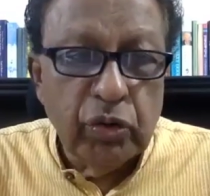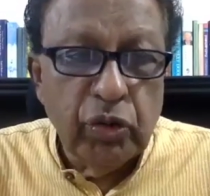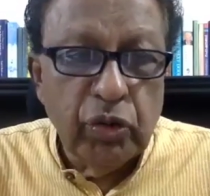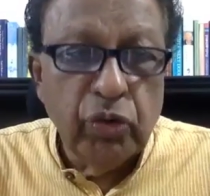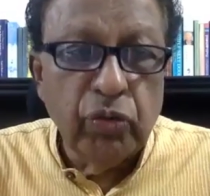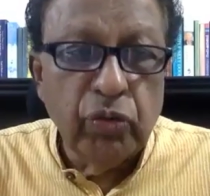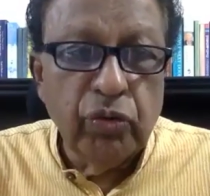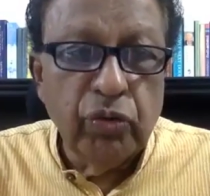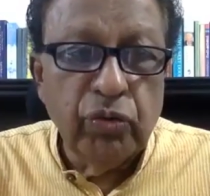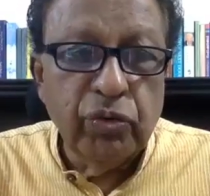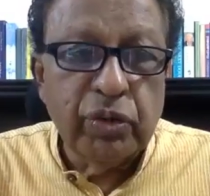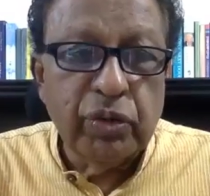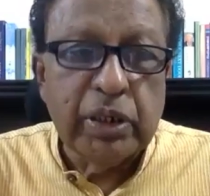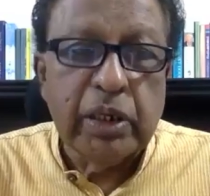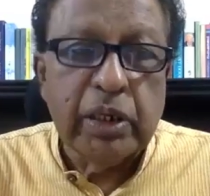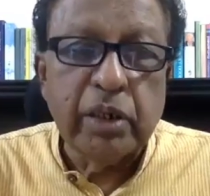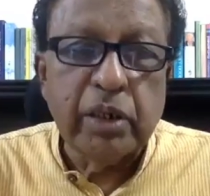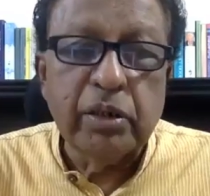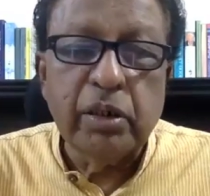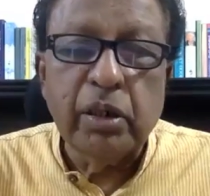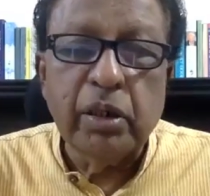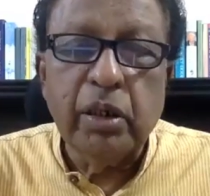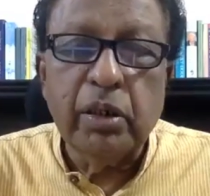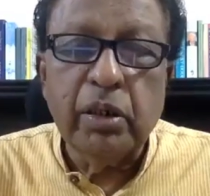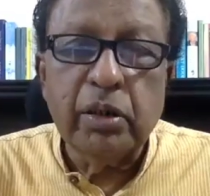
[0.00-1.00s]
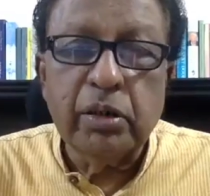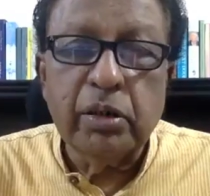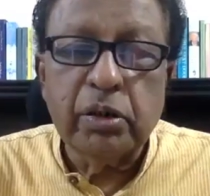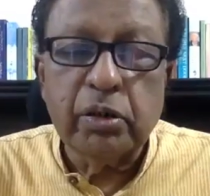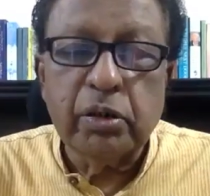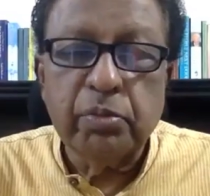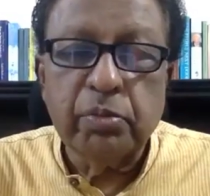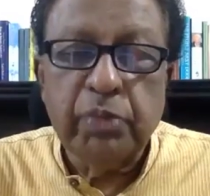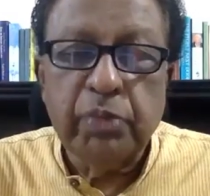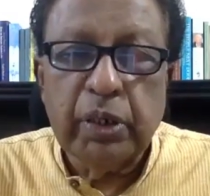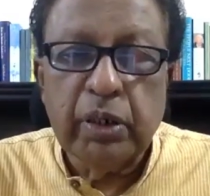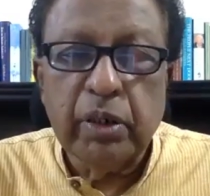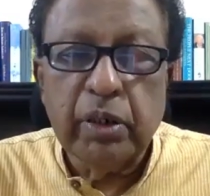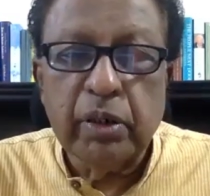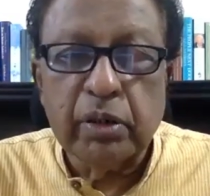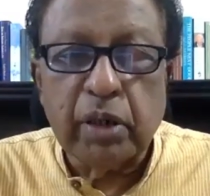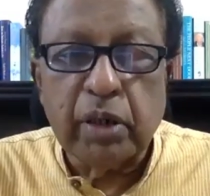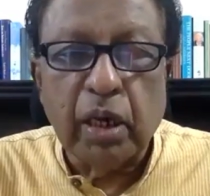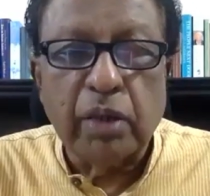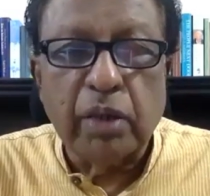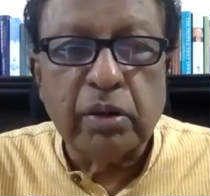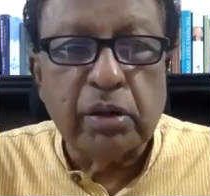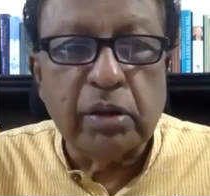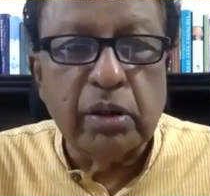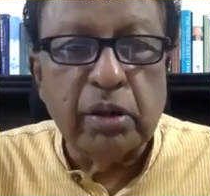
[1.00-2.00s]
new nuclear deal. This is being
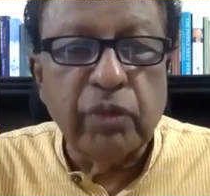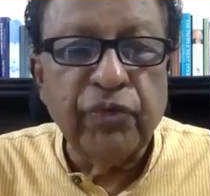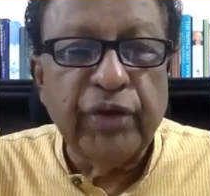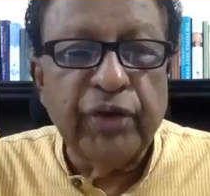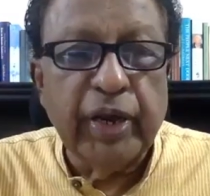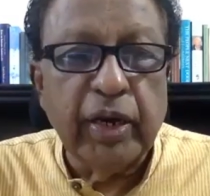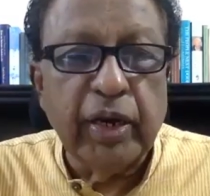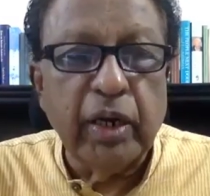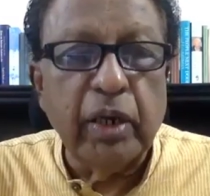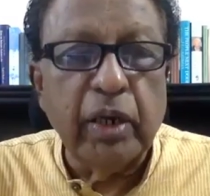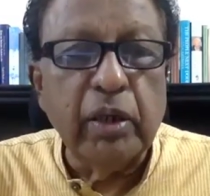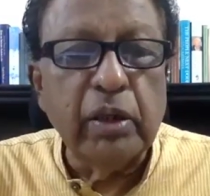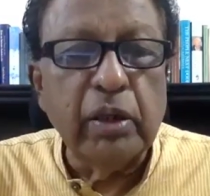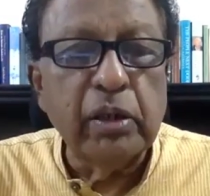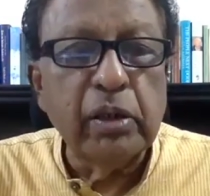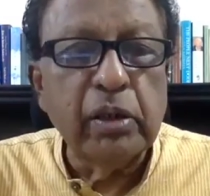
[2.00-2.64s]
discussed in Vienna,